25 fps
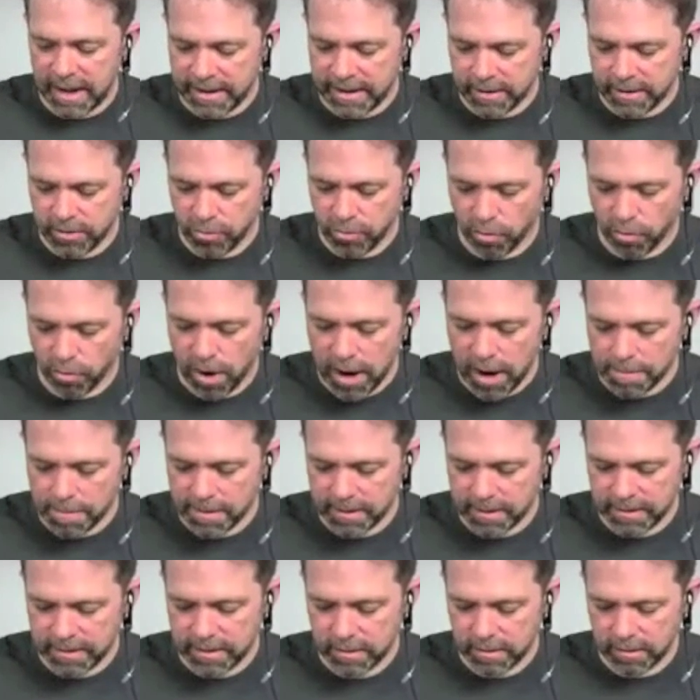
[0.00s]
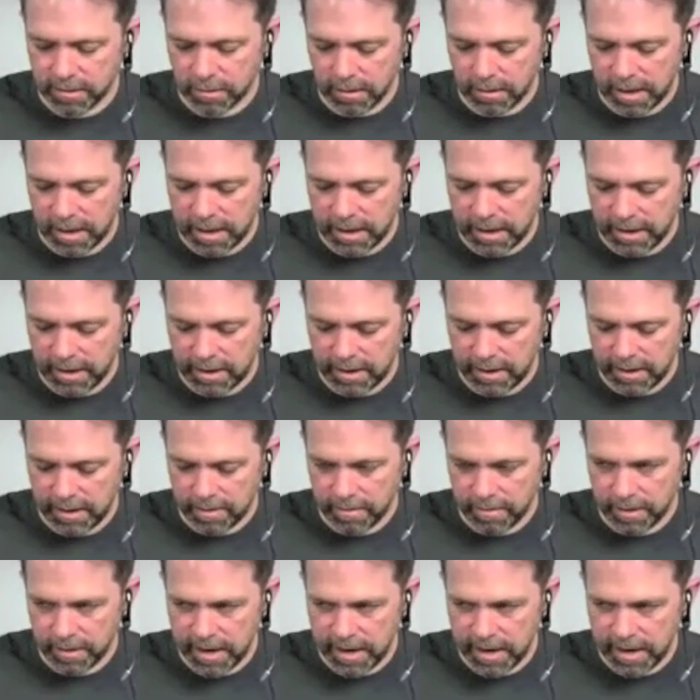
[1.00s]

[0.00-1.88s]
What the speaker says: I dropped until at